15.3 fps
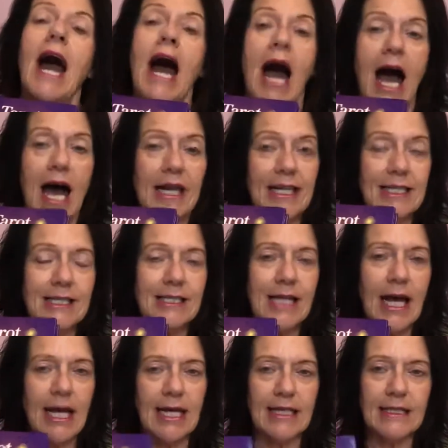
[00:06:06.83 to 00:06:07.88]
and it
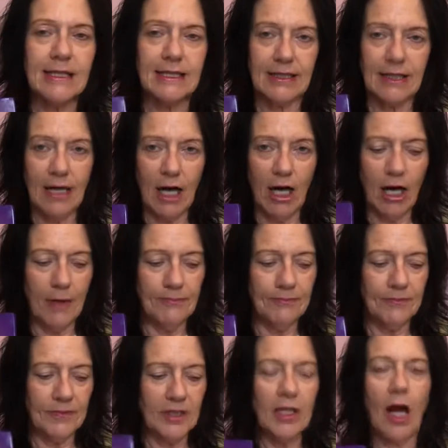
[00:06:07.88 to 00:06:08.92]
says, you
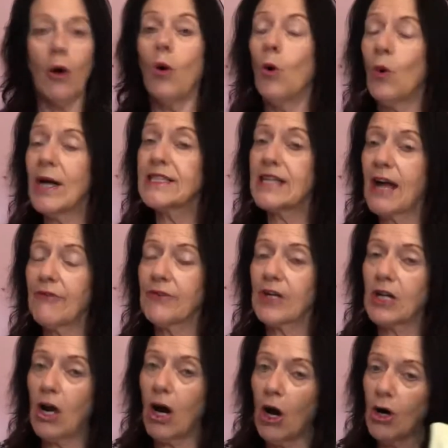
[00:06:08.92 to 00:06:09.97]
know, always have the
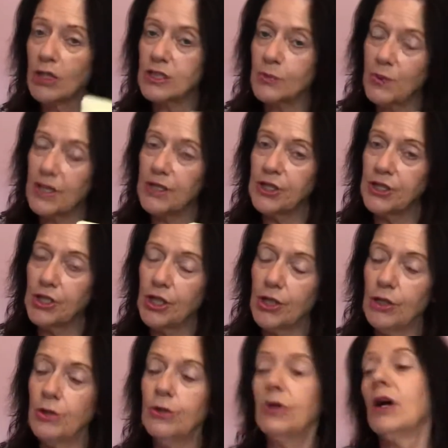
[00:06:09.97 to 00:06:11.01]
cards with
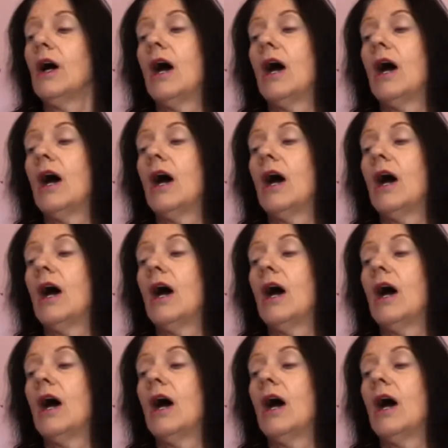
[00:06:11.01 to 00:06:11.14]
you.